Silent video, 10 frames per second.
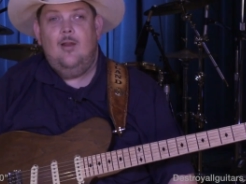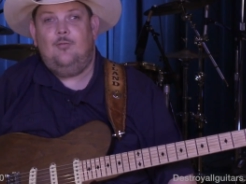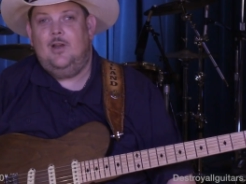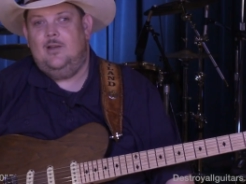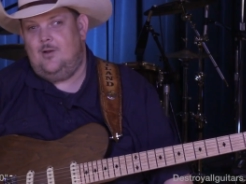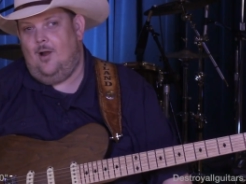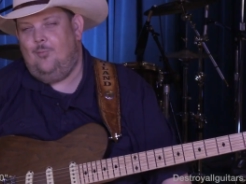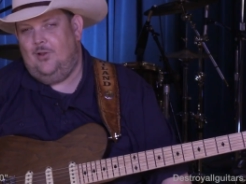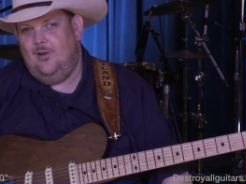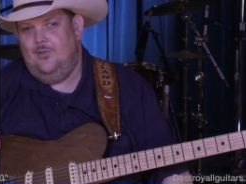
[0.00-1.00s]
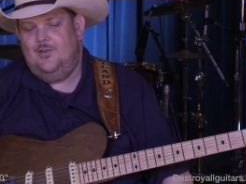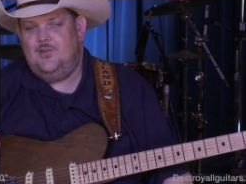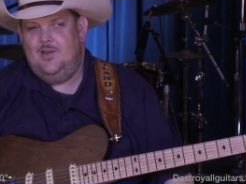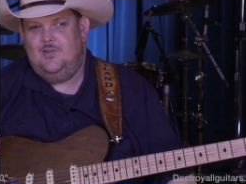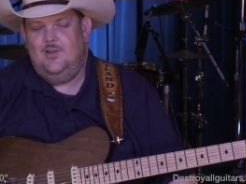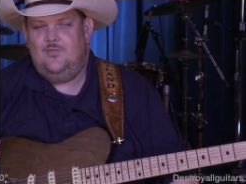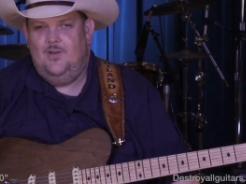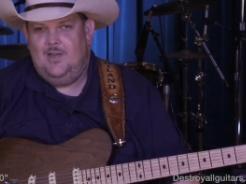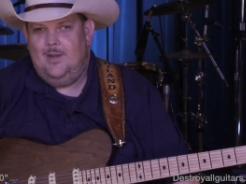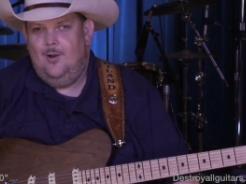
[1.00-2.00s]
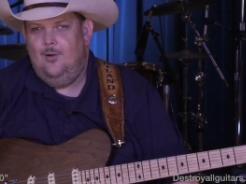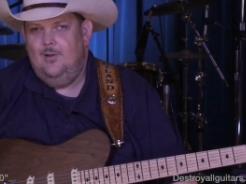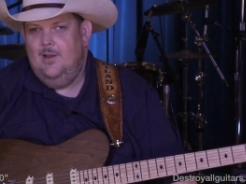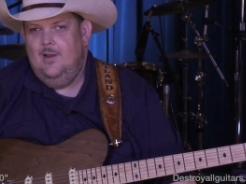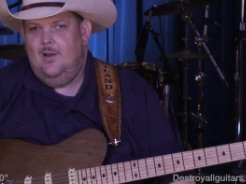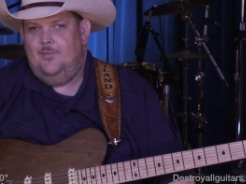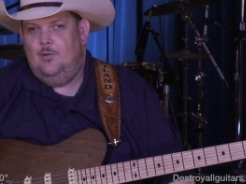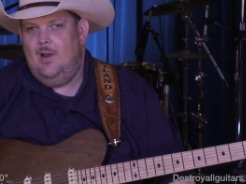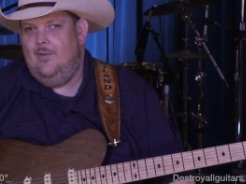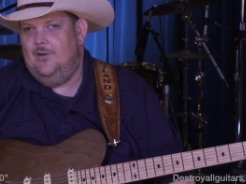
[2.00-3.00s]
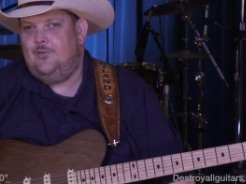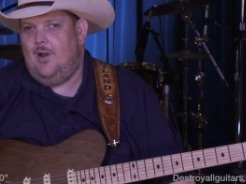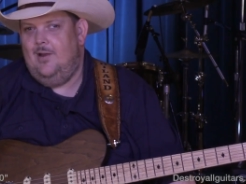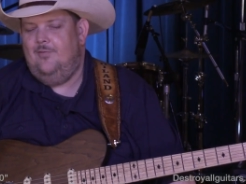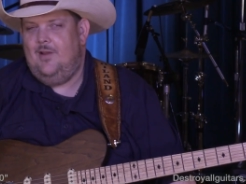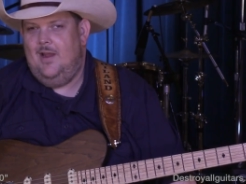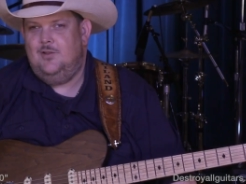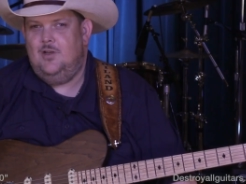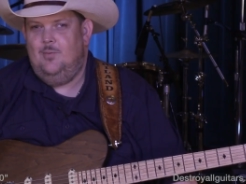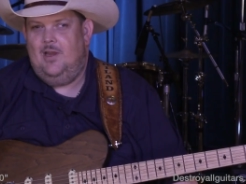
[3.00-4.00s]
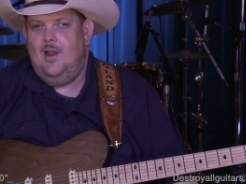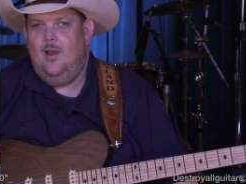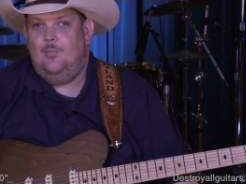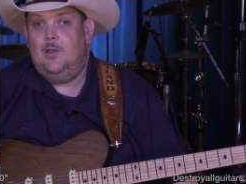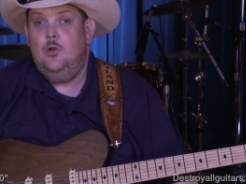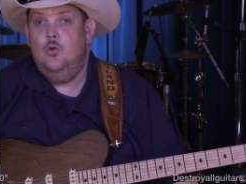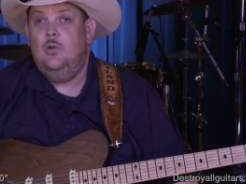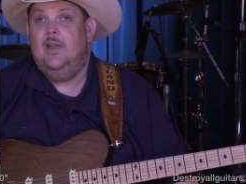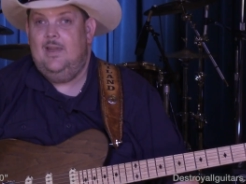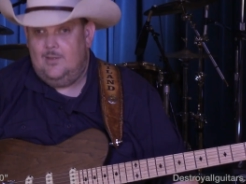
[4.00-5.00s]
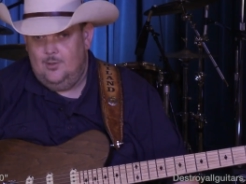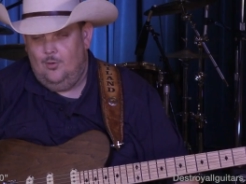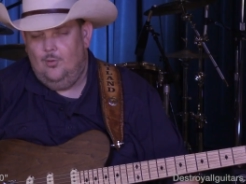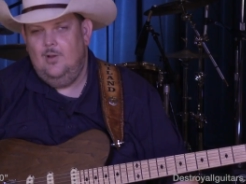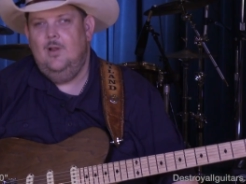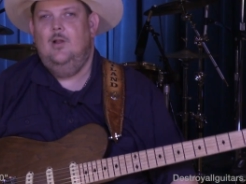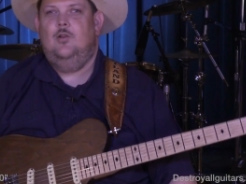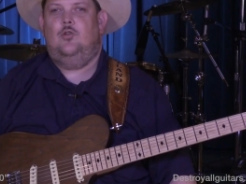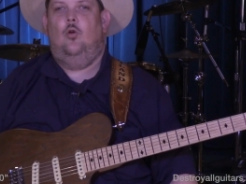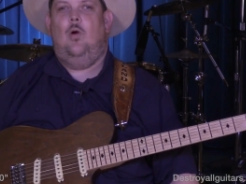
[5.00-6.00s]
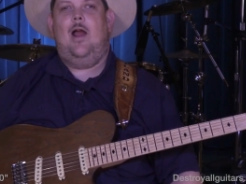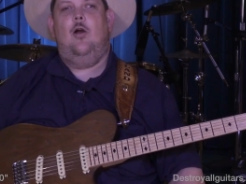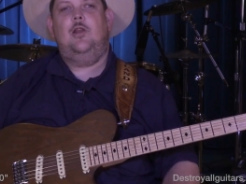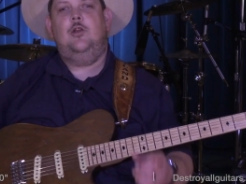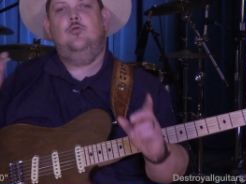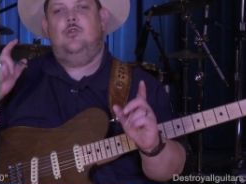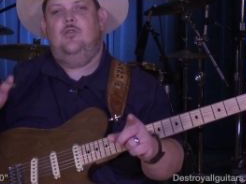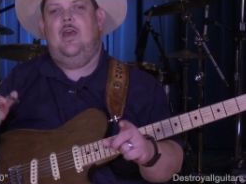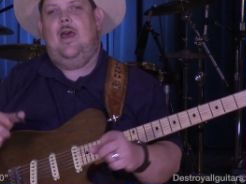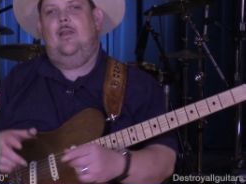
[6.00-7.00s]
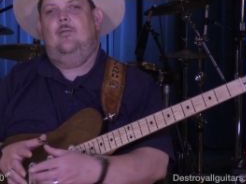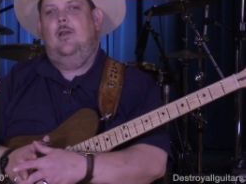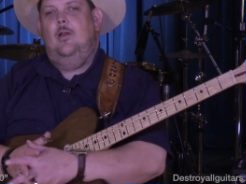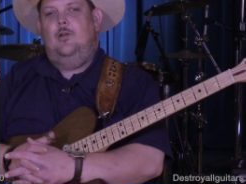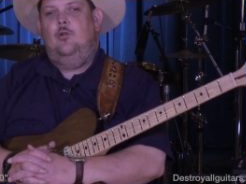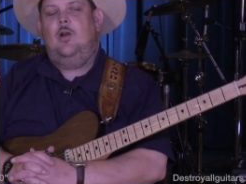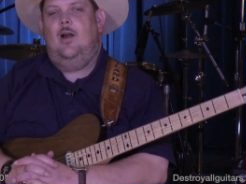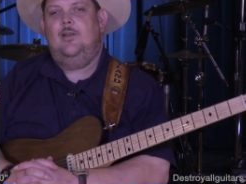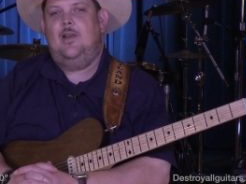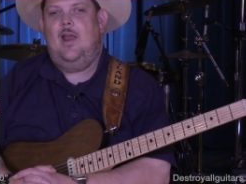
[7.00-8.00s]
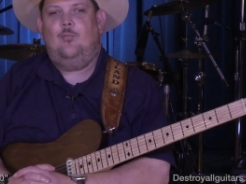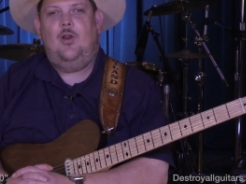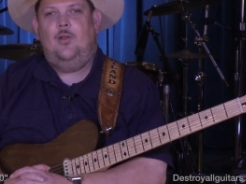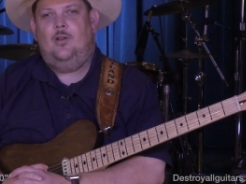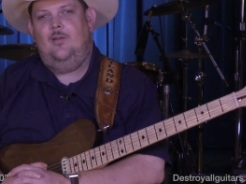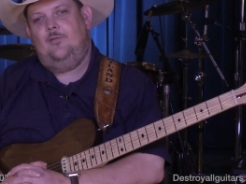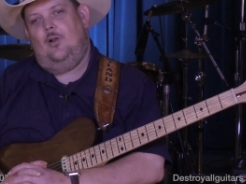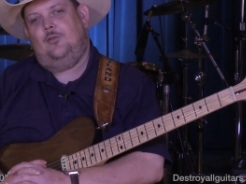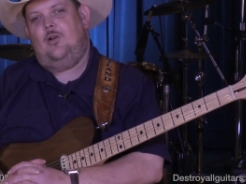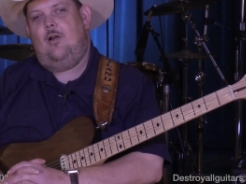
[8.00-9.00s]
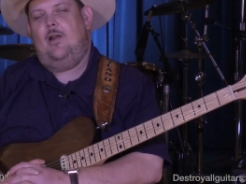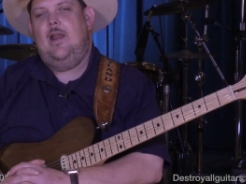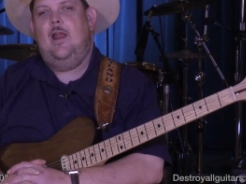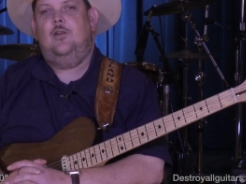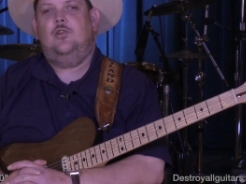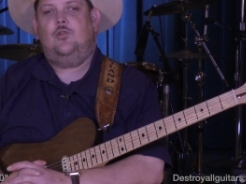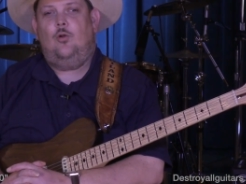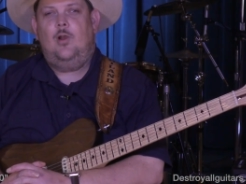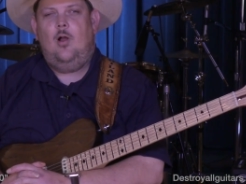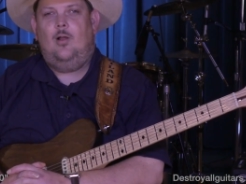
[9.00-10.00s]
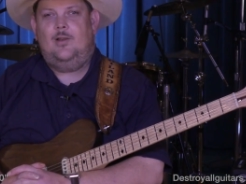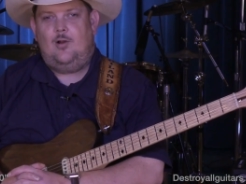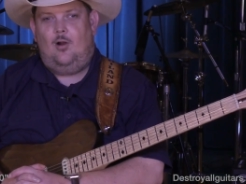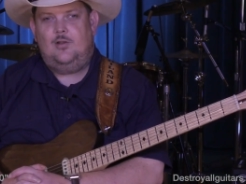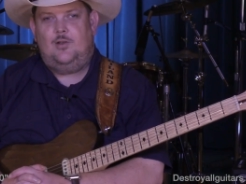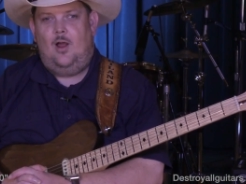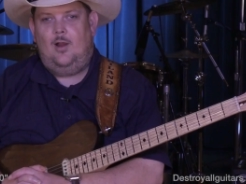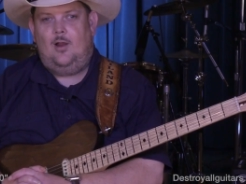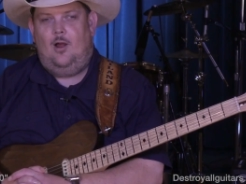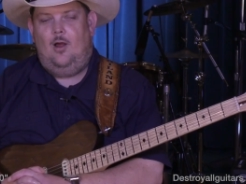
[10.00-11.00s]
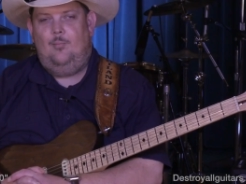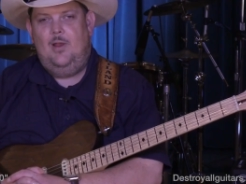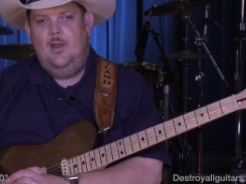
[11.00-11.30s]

every guitar player that sees this video, if you haven't tried a Fat Jimmy amp, you need to. So how do you do that? You contact Brother Cliff Coltrary at DestroyAllGuitars.com